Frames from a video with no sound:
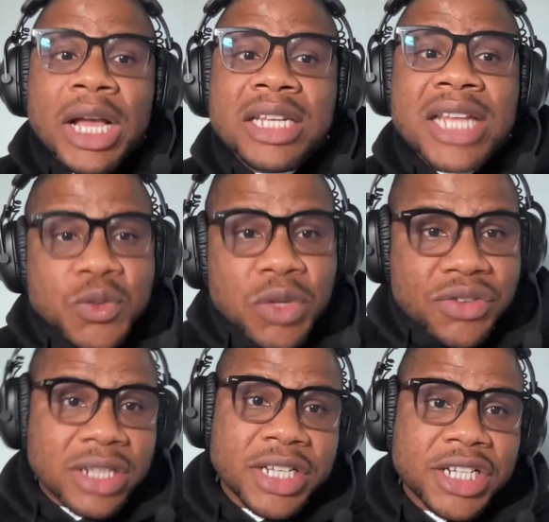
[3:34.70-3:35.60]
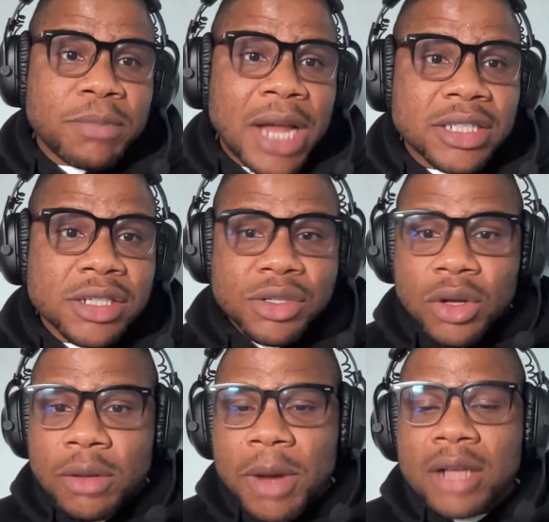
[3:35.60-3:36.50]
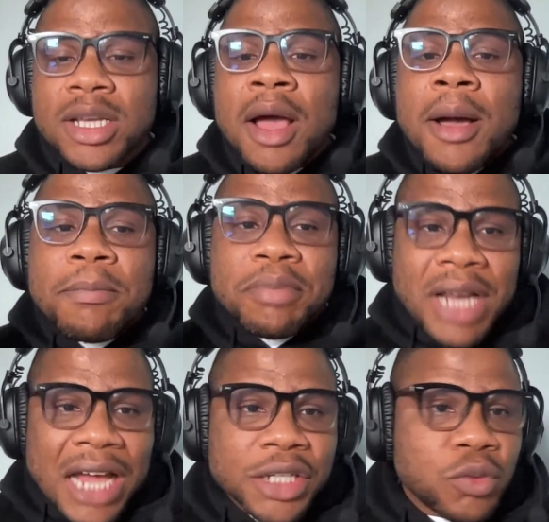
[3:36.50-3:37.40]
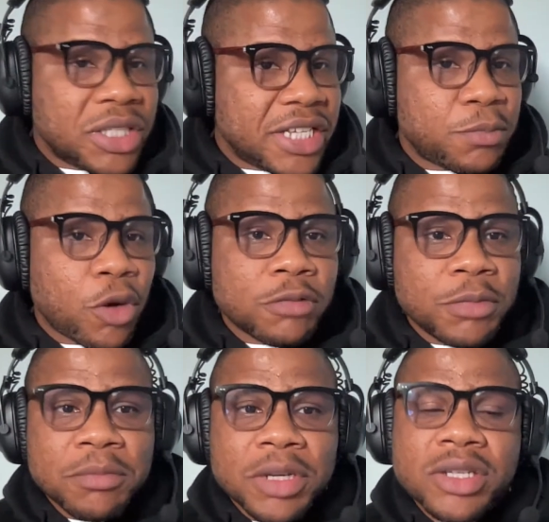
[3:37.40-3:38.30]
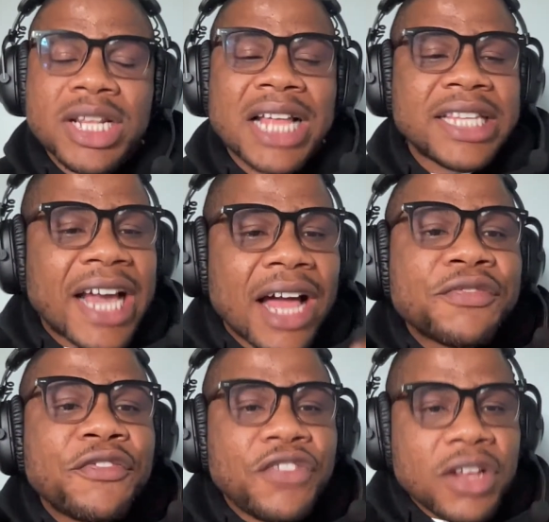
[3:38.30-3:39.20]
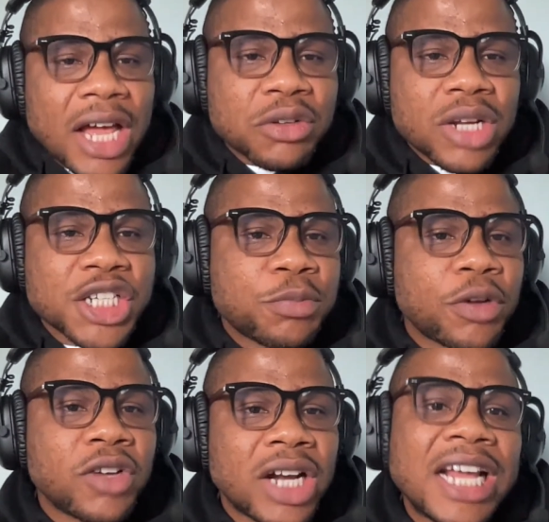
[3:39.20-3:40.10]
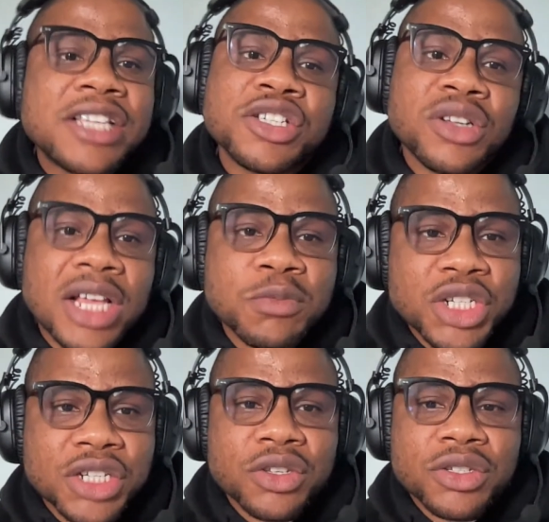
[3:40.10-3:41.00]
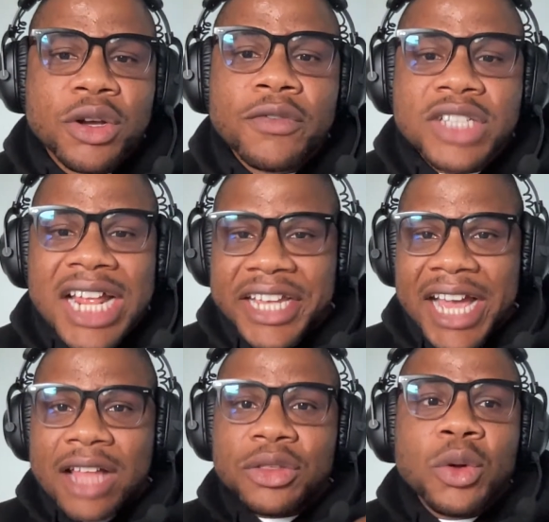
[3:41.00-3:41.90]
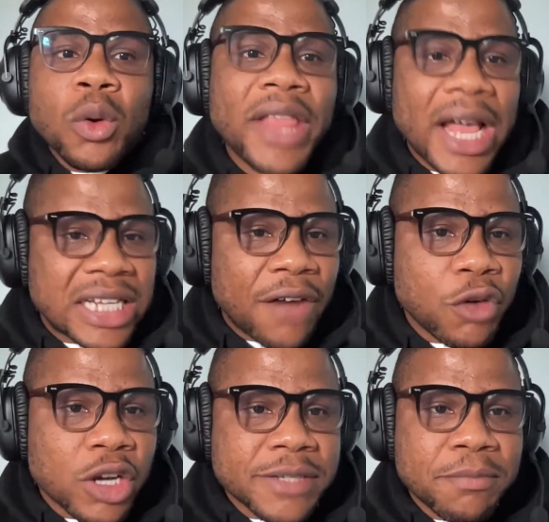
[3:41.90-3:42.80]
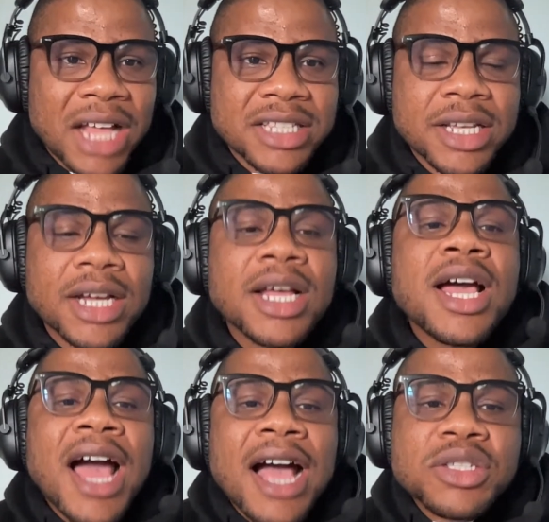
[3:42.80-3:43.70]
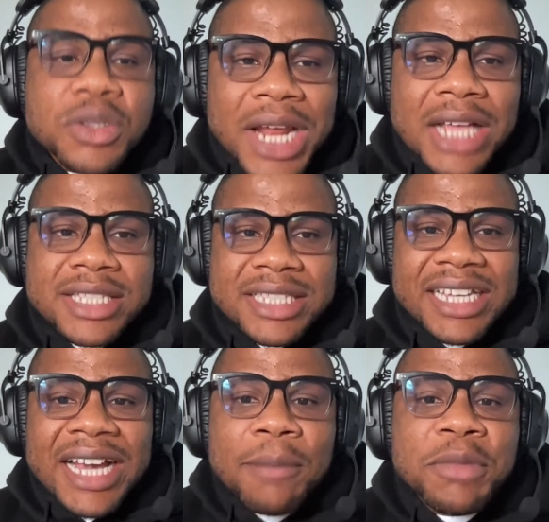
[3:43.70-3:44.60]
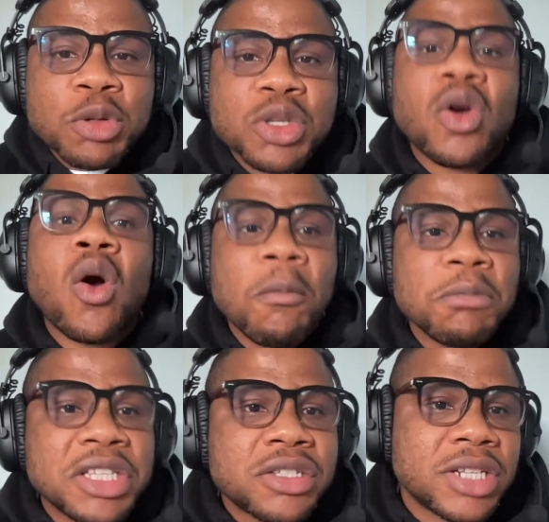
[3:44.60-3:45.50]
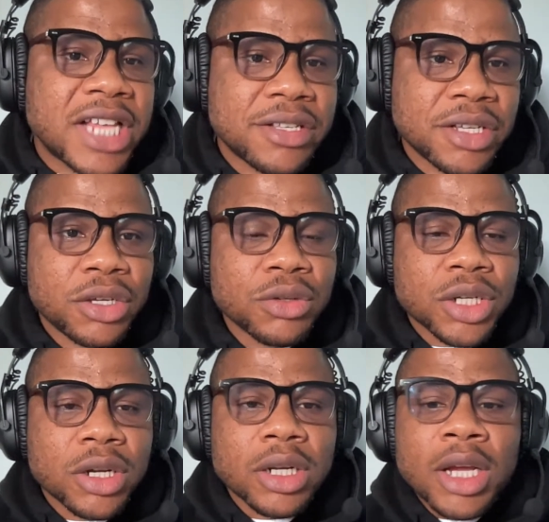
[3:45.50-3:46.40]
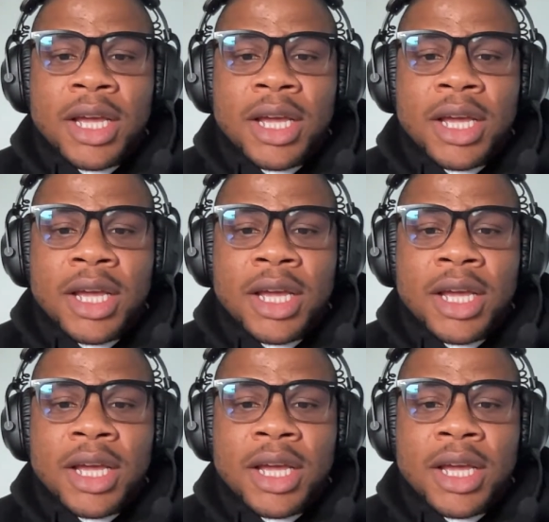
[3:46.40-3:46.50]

And that's what strategic planning is all about. Planning with these board members so that they can feel an ownership of the organization as much as yourself, so that they can know that their voice matters, so that they can be able to commit to the execution.